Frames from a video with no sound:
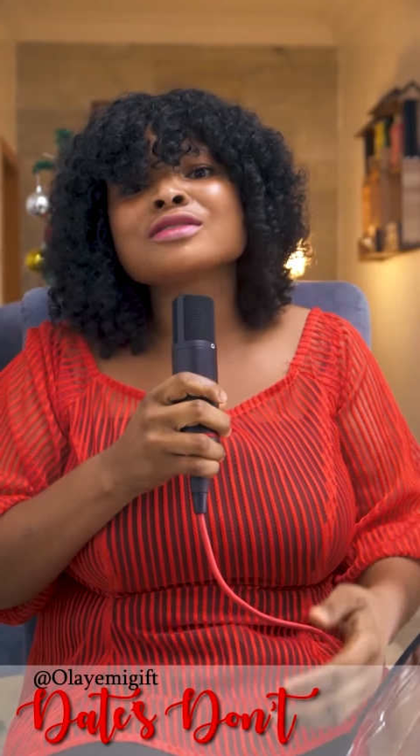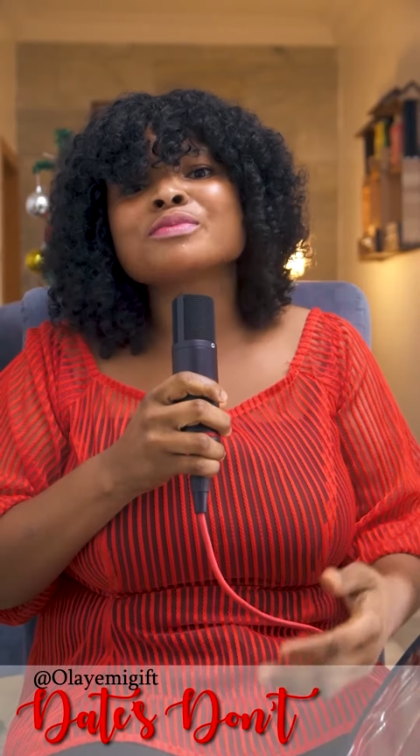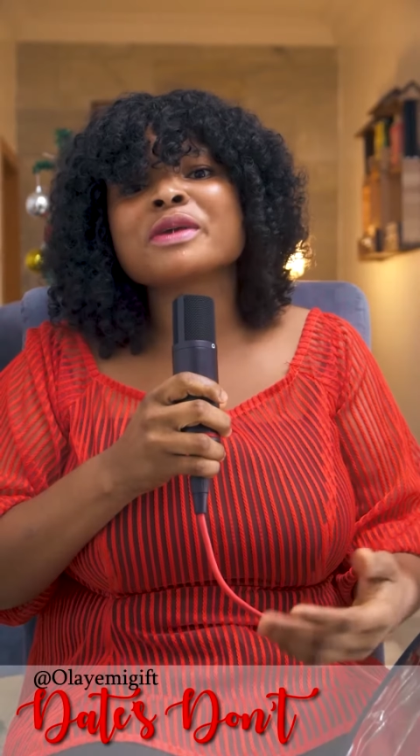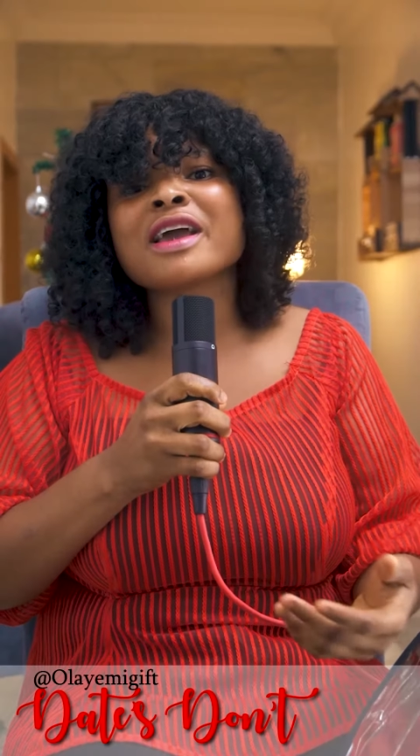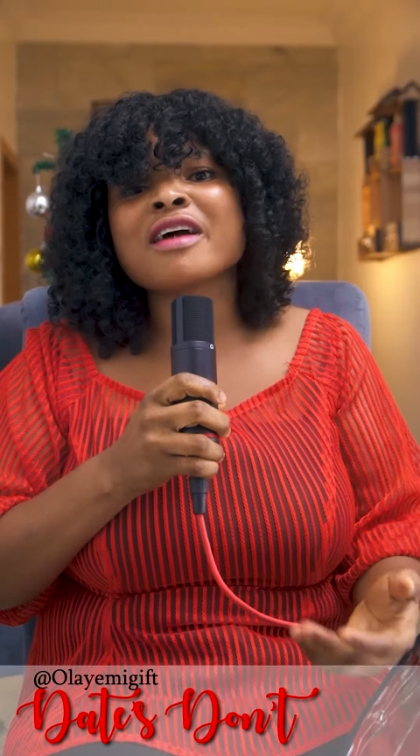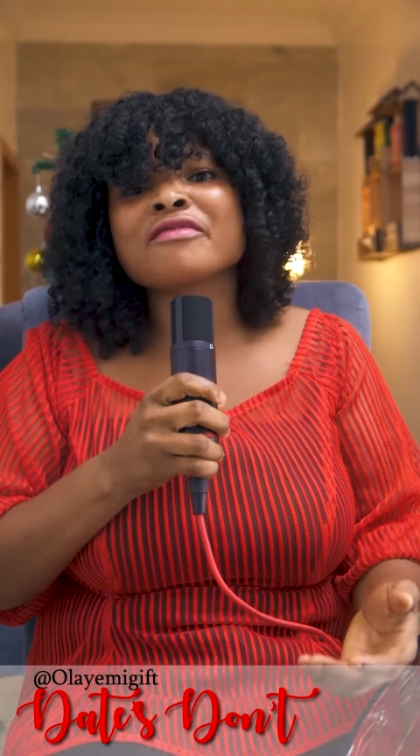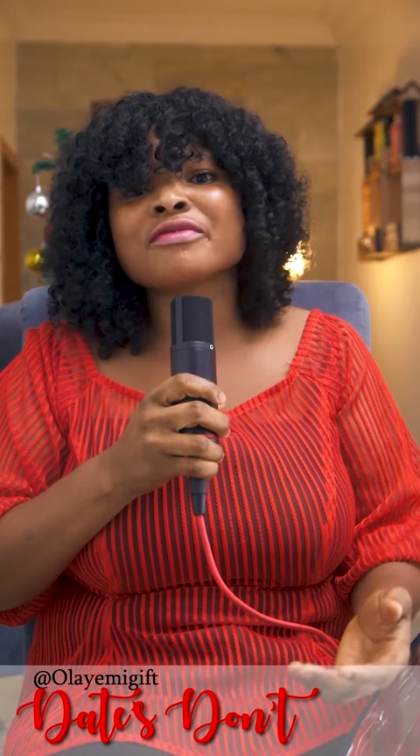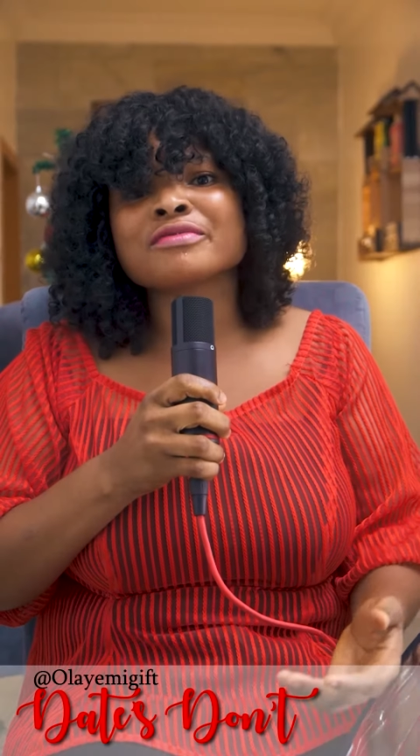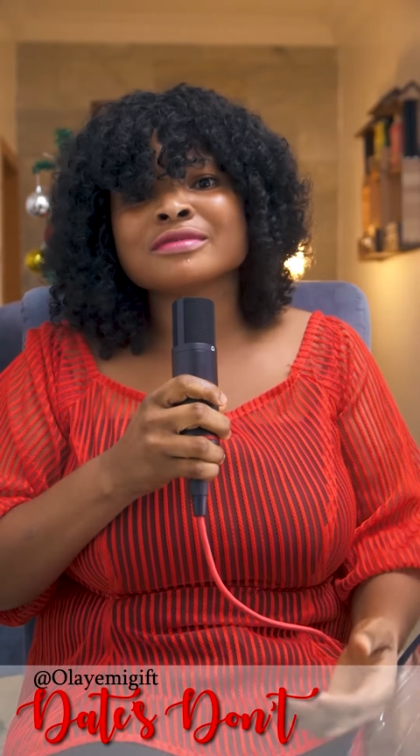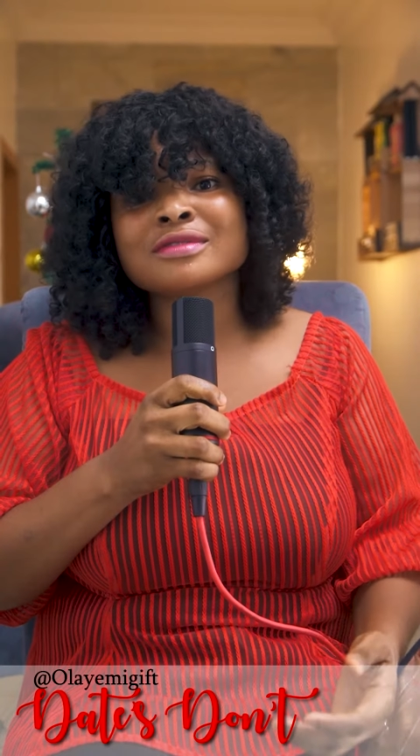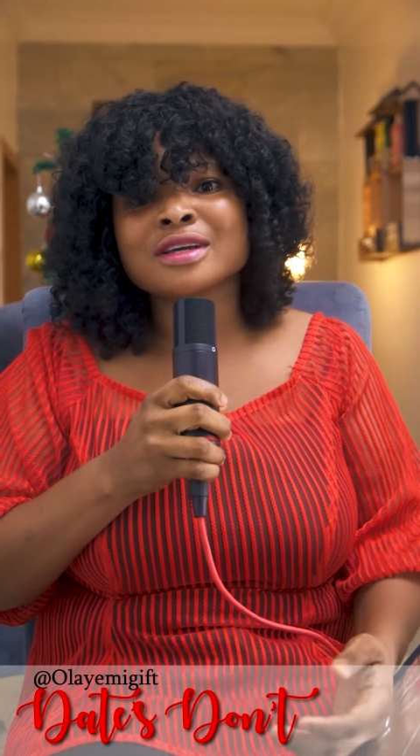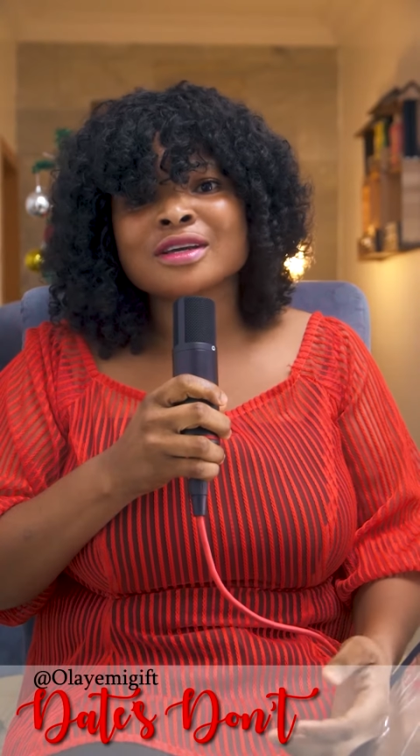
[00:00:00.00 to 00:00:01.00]
be heaven.
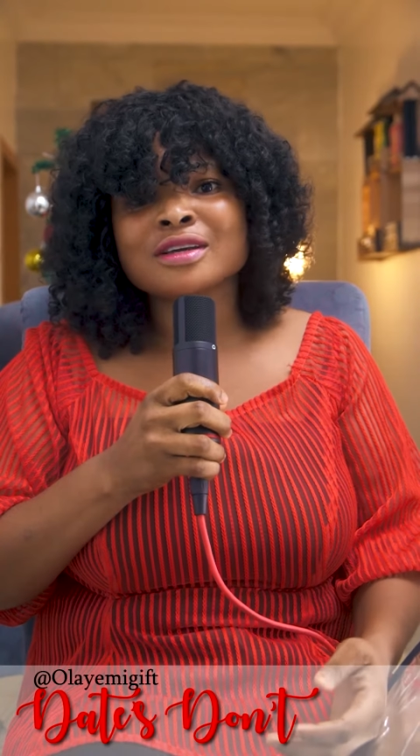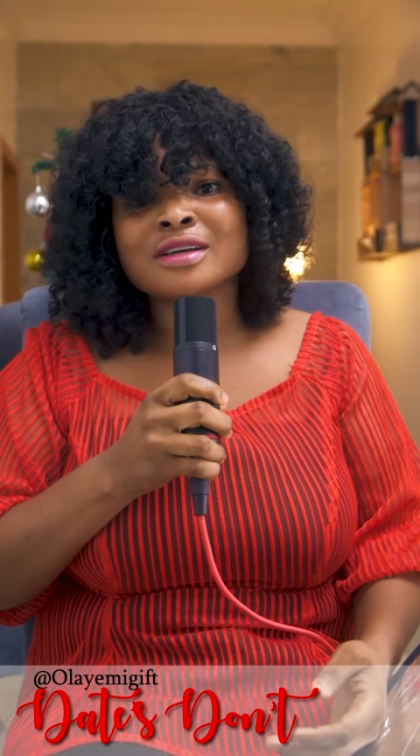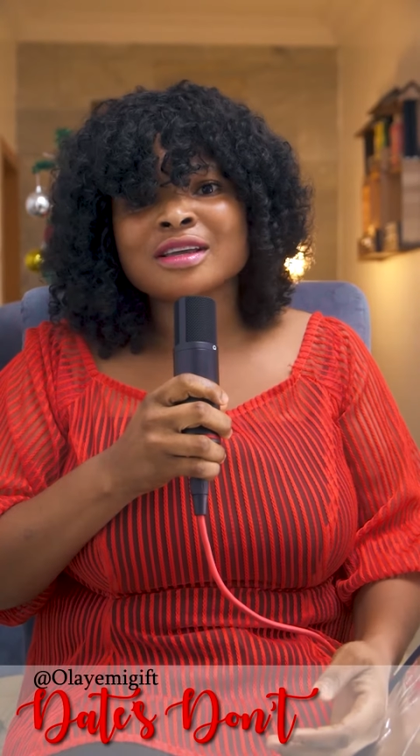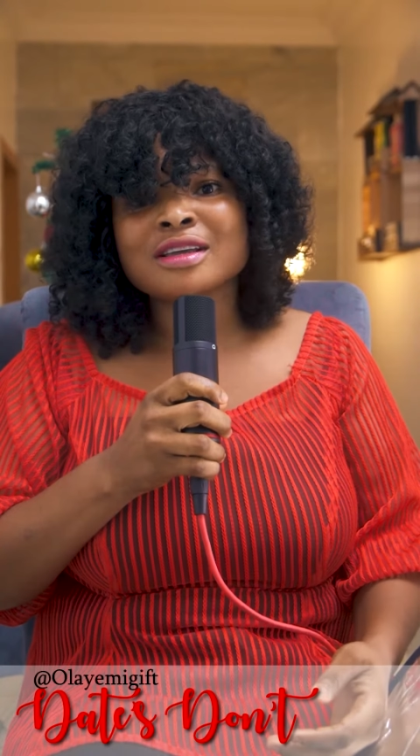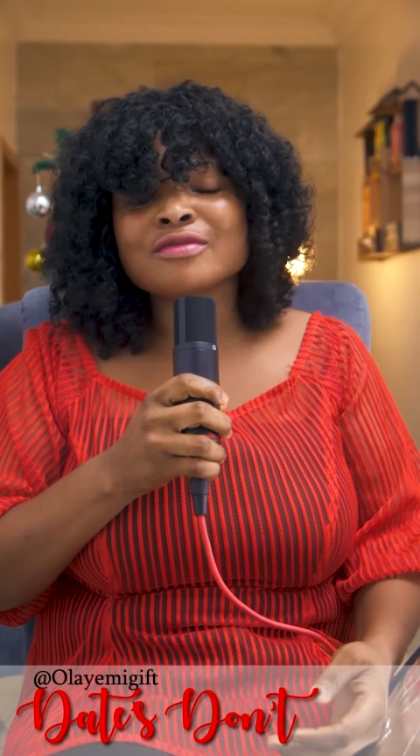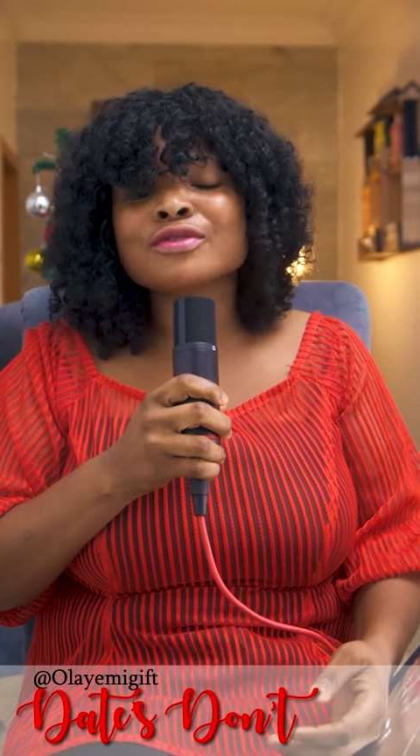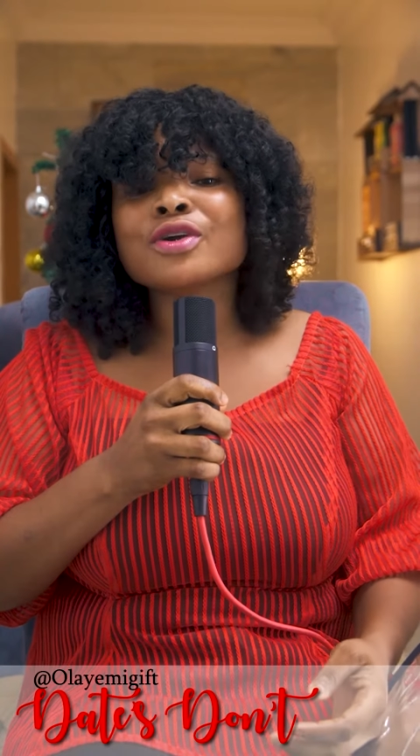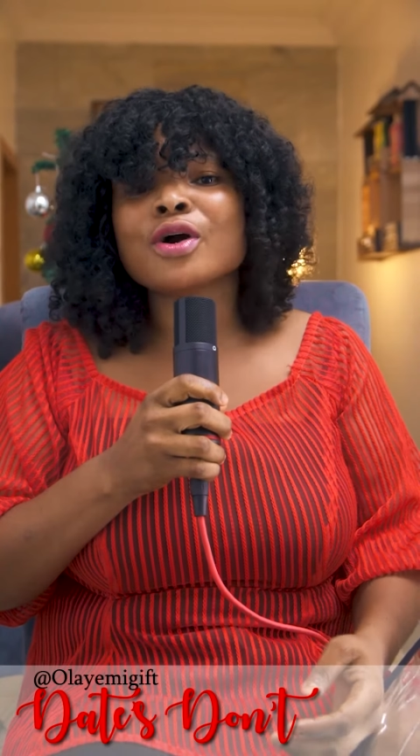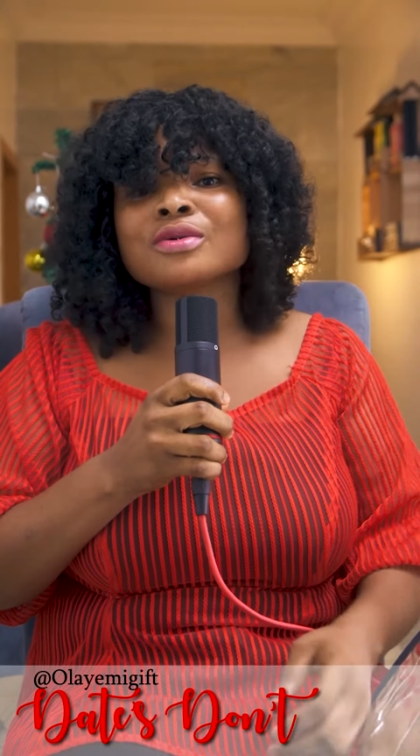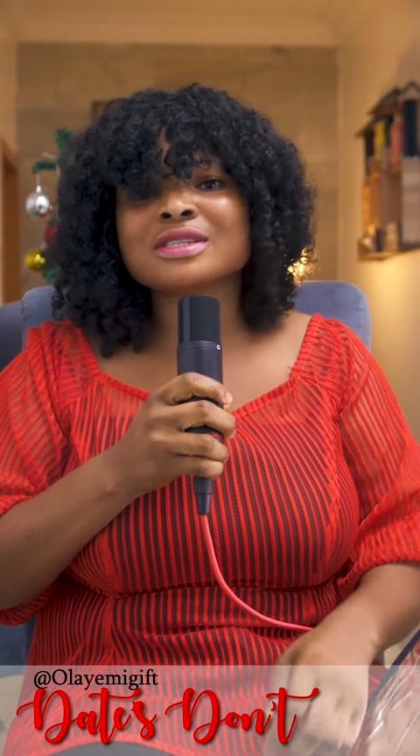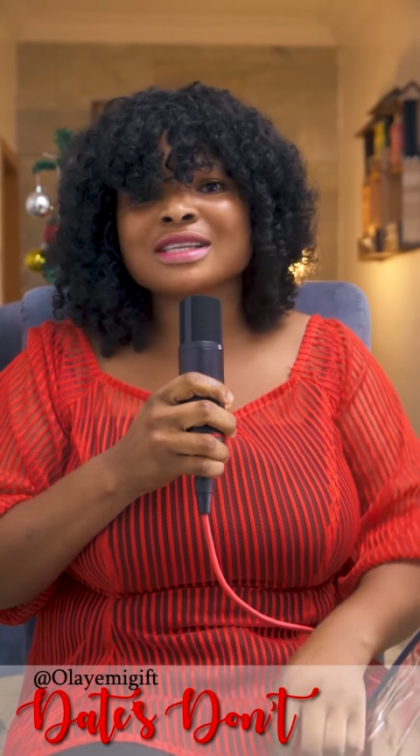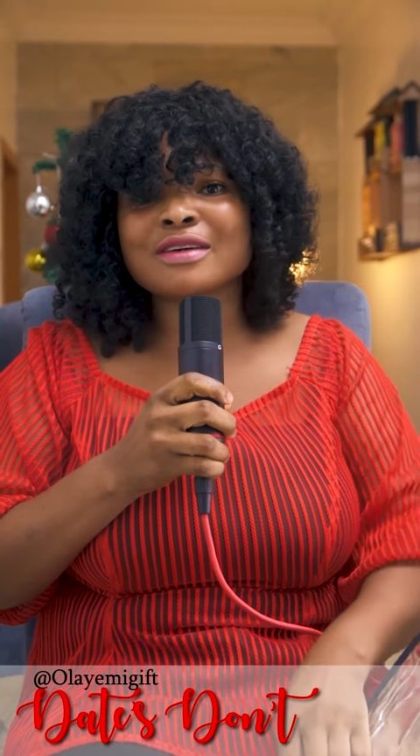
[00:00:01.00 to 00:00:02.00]
Even your own
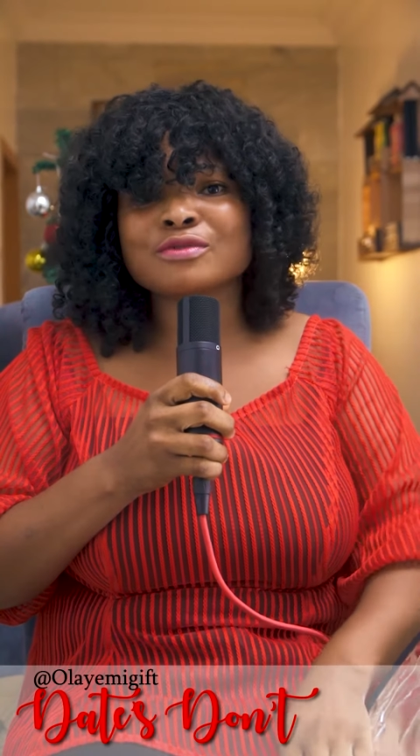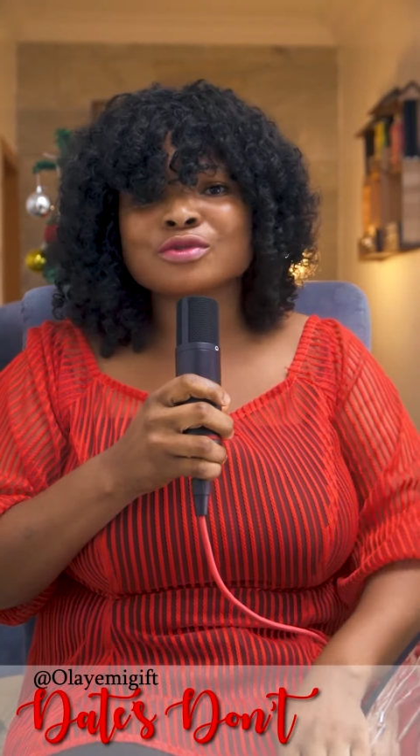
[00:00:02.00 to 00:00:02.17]
self, too